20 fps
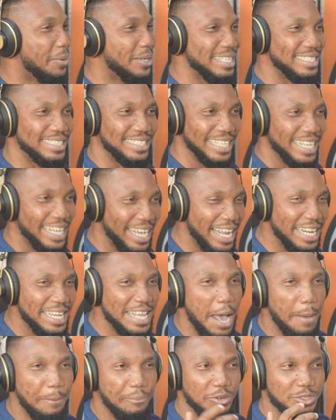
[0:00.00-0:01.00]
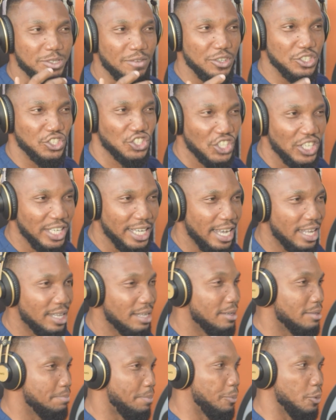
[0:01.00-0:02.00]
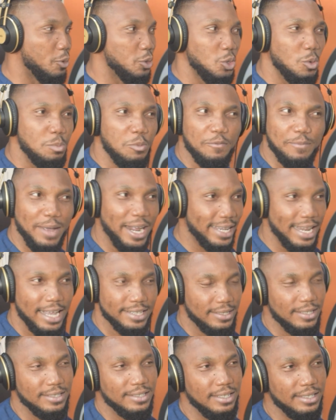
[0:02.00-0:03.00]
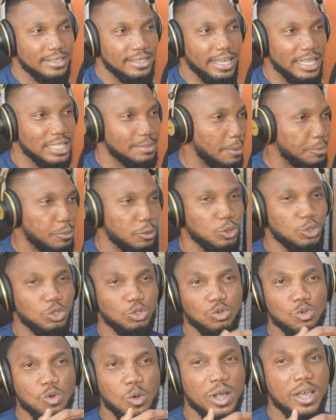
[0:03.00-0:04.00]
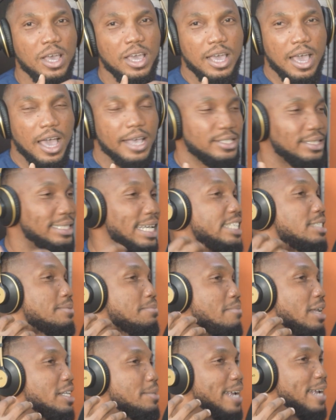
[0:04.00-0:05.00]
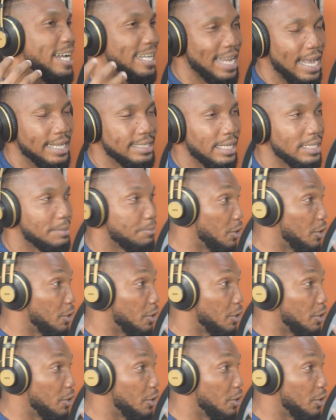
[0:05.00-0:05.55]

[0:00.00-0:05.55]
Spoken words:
But the singing, the approach of the singing, people do movement classes these days. People do stage management classes.